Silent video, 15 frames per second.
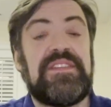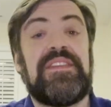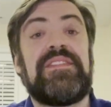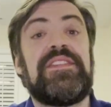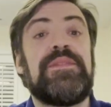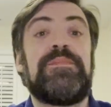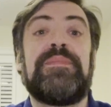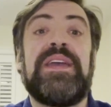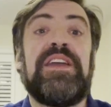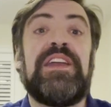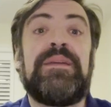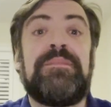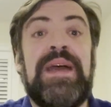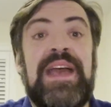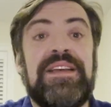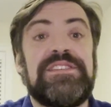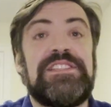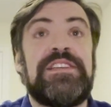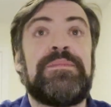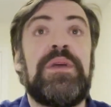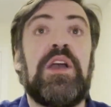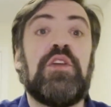is the Mary
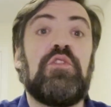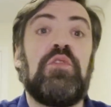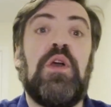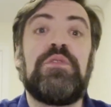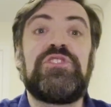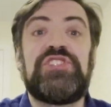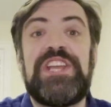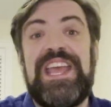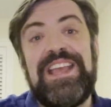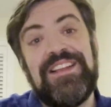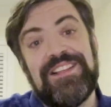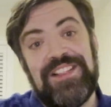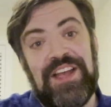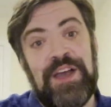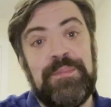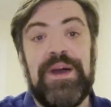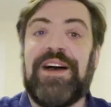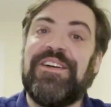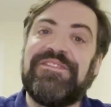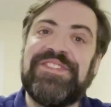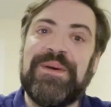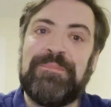Maxim Crochet Club
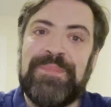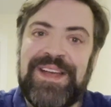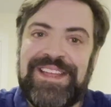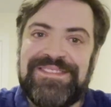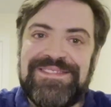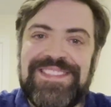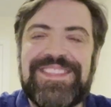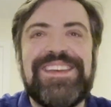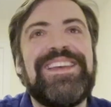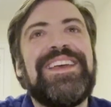of the month.